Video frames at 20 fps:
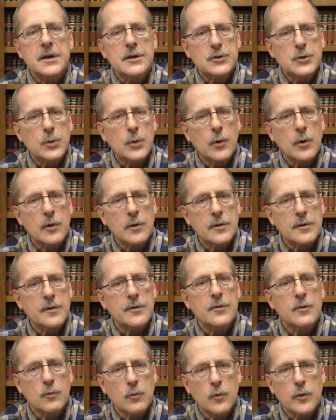
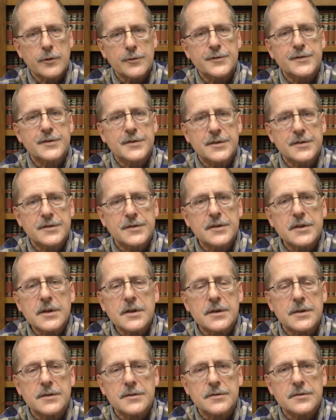toward the worst
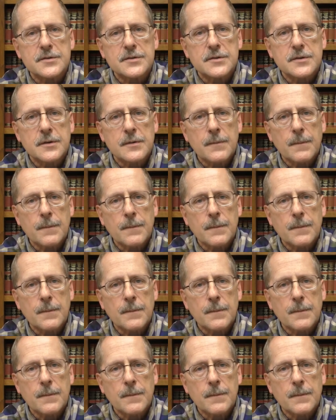disease.